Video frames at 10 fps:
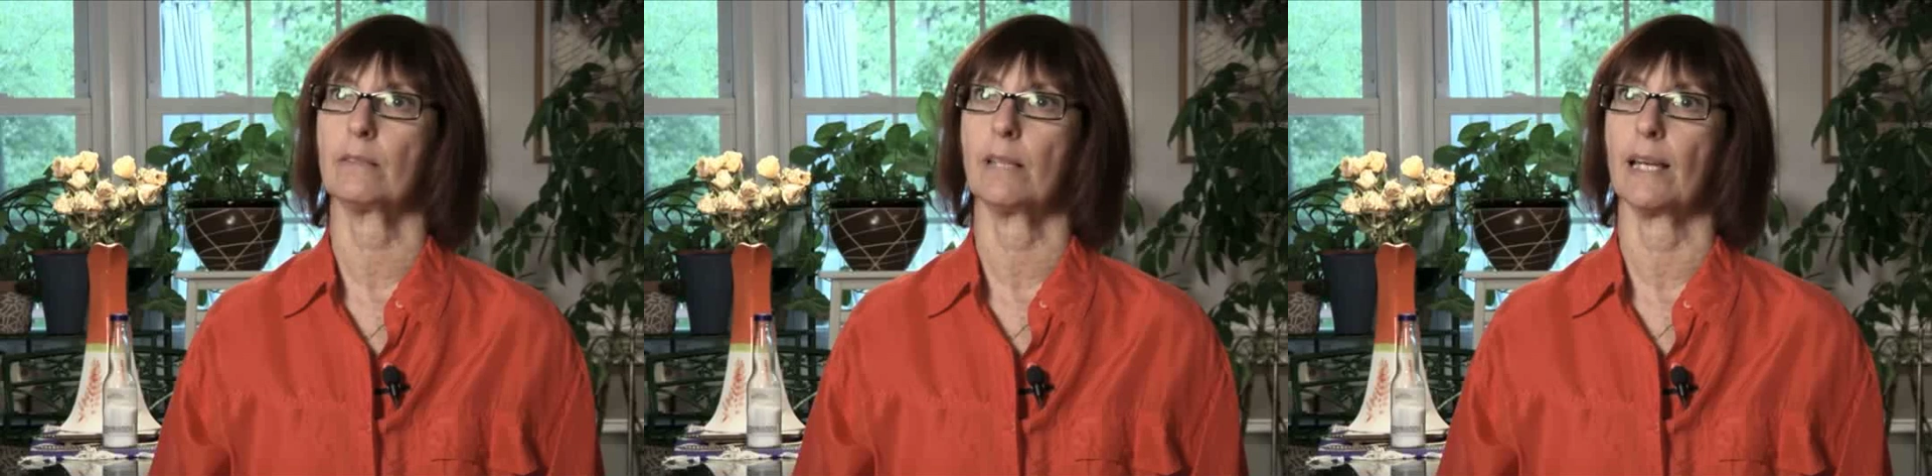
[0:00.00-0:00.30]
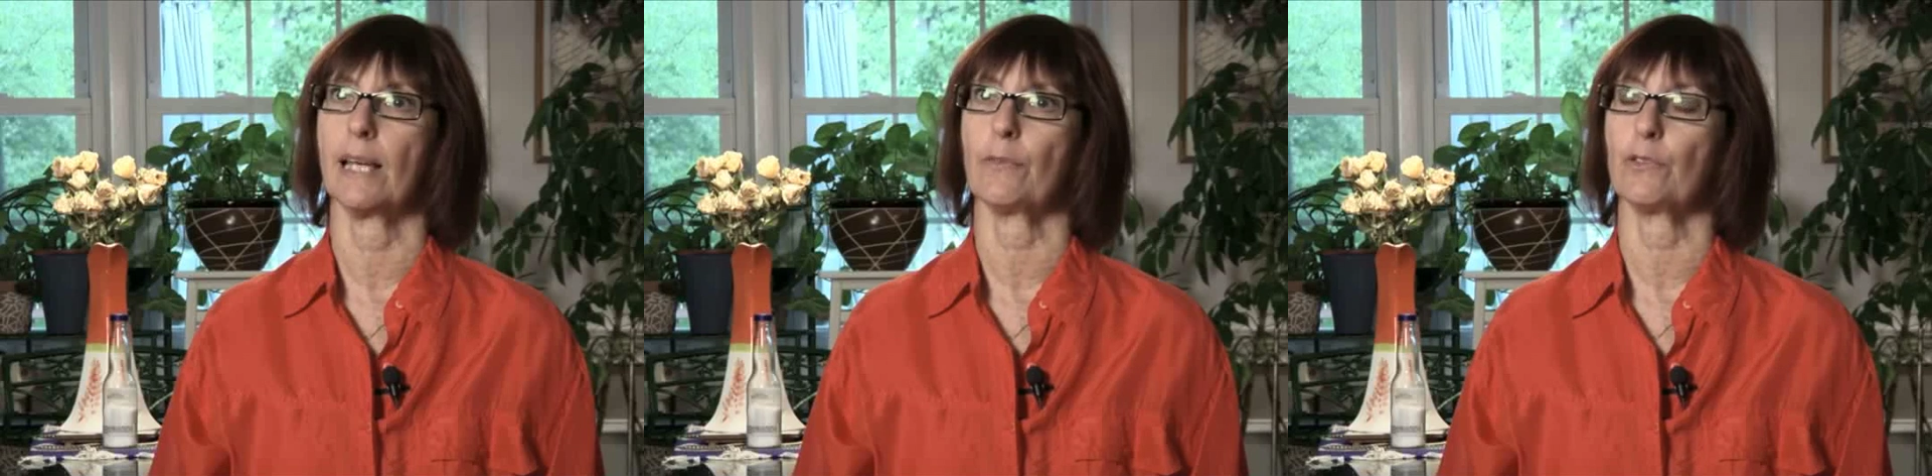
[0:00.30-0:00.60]

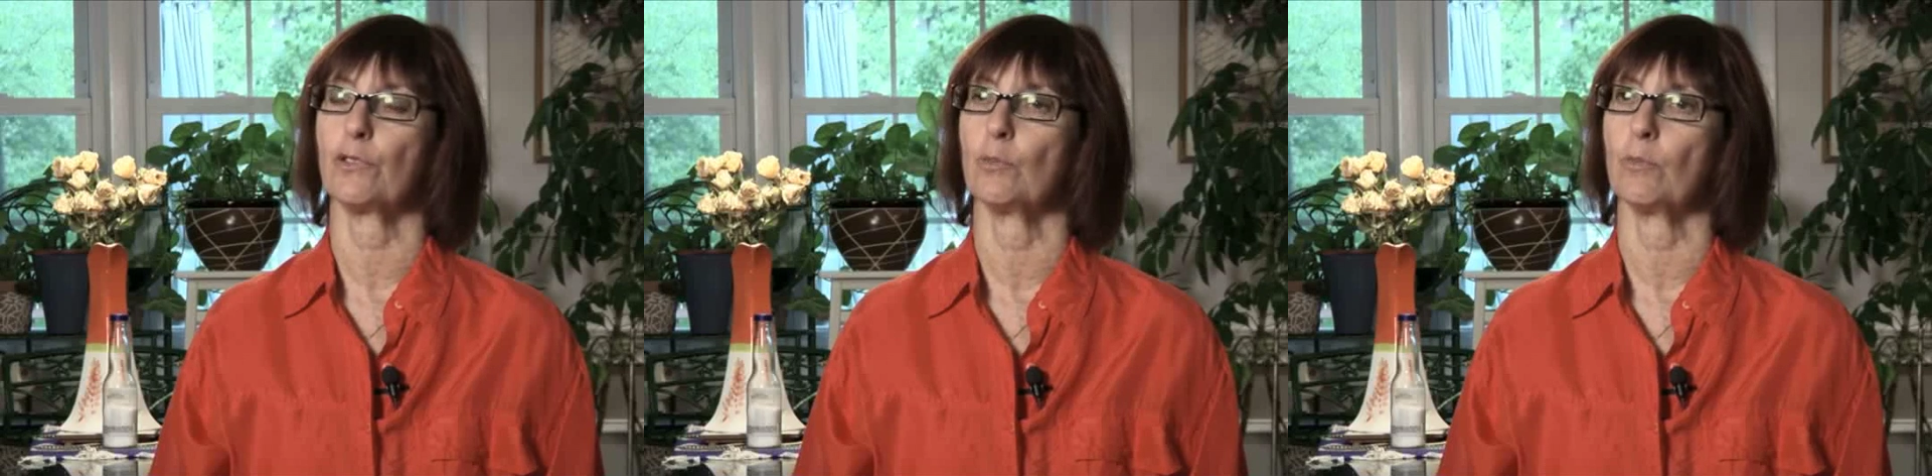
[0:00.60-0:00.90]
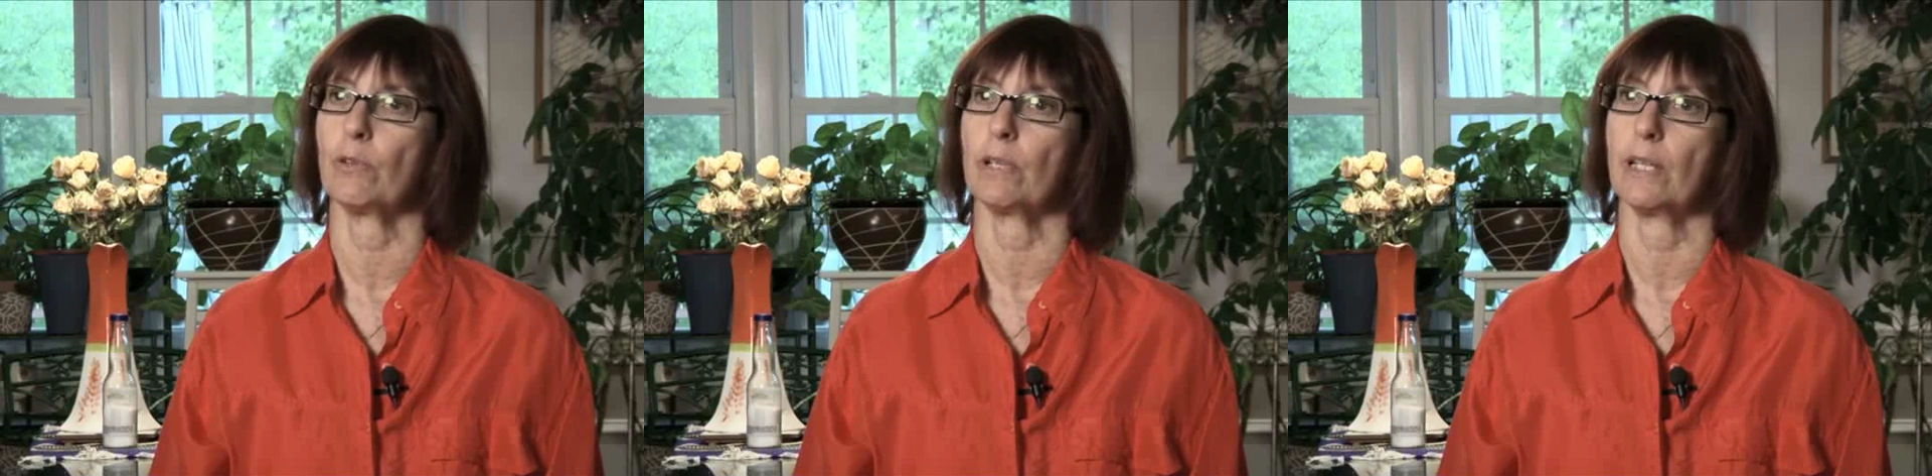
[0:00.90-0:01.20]
take out the
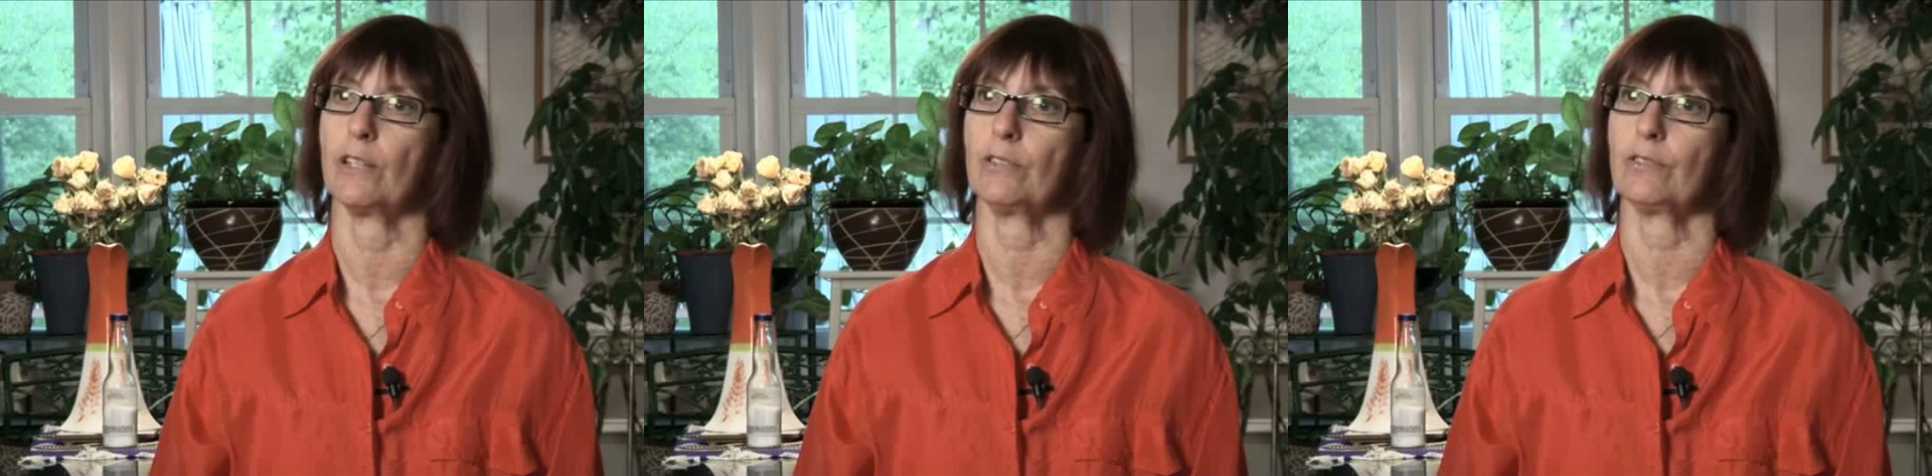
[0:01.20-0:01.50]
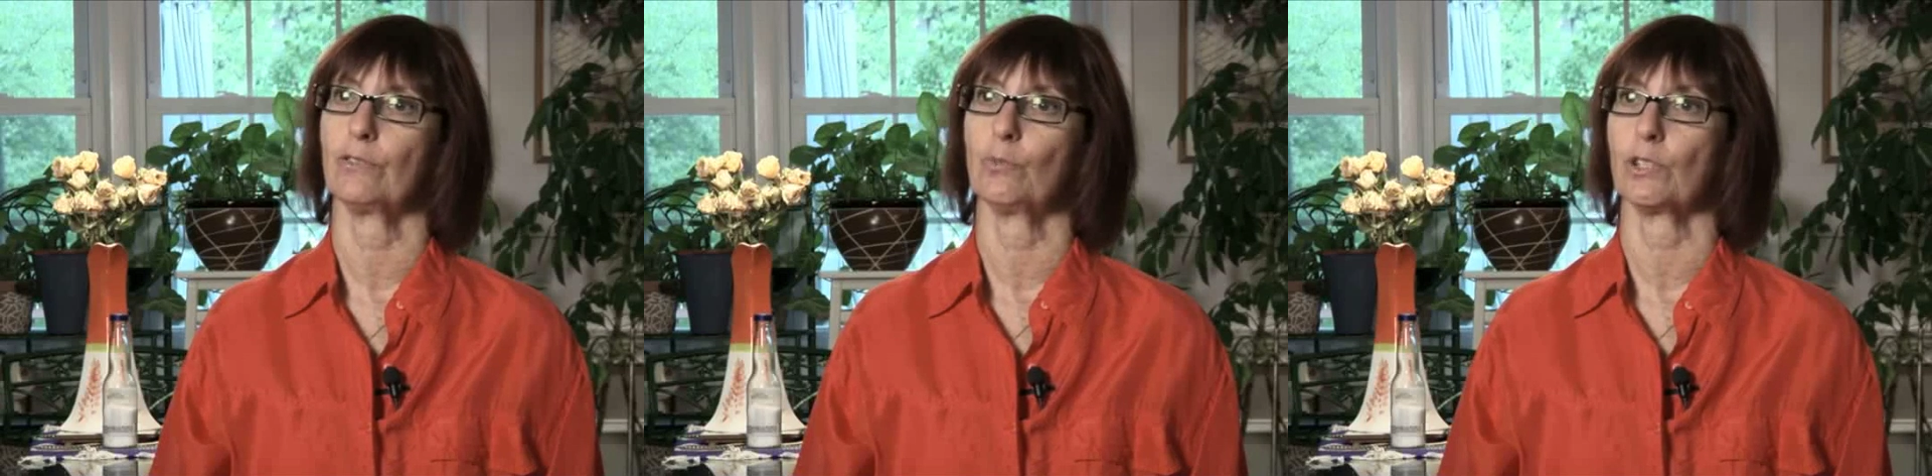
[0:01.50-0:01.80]
tumor and they
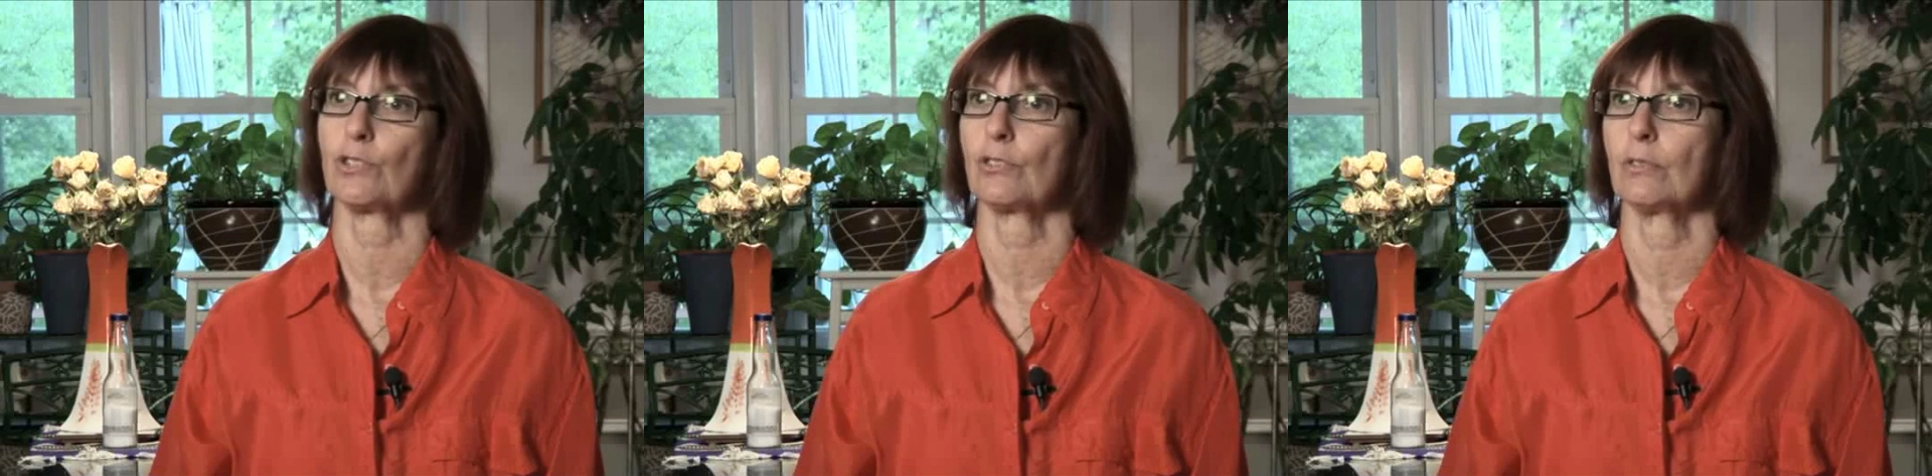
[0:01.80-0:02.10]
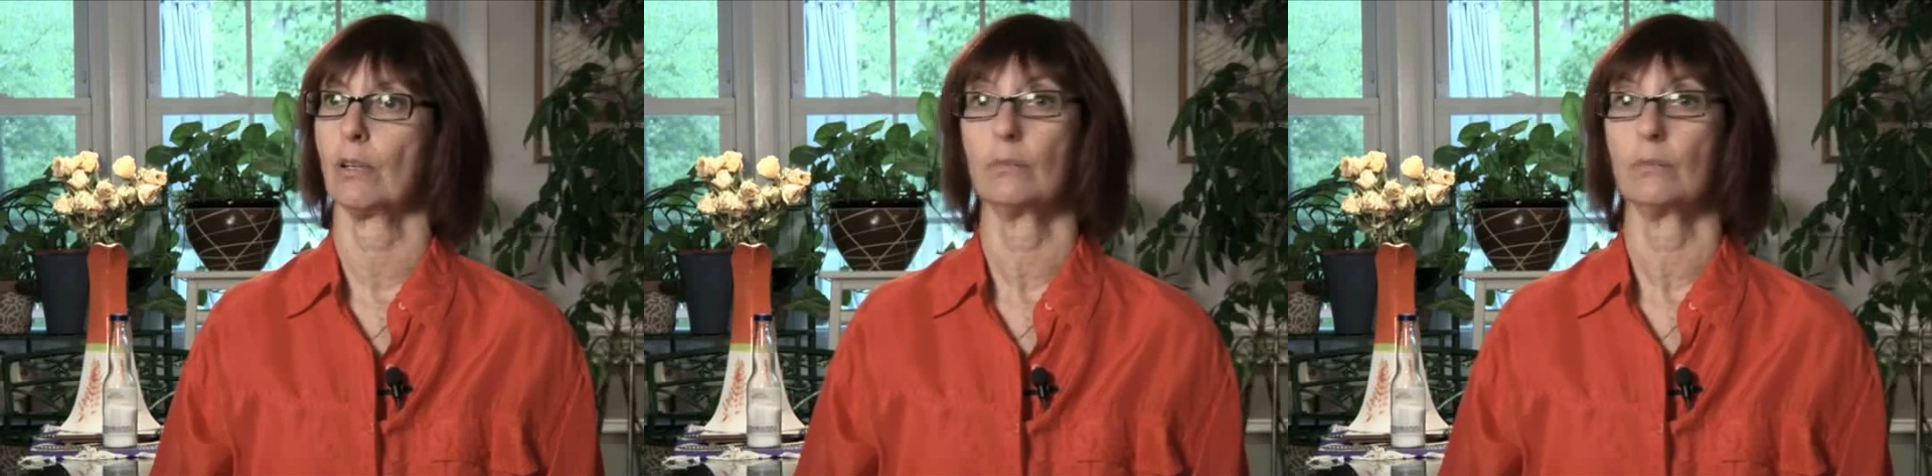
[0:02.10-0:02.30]
swish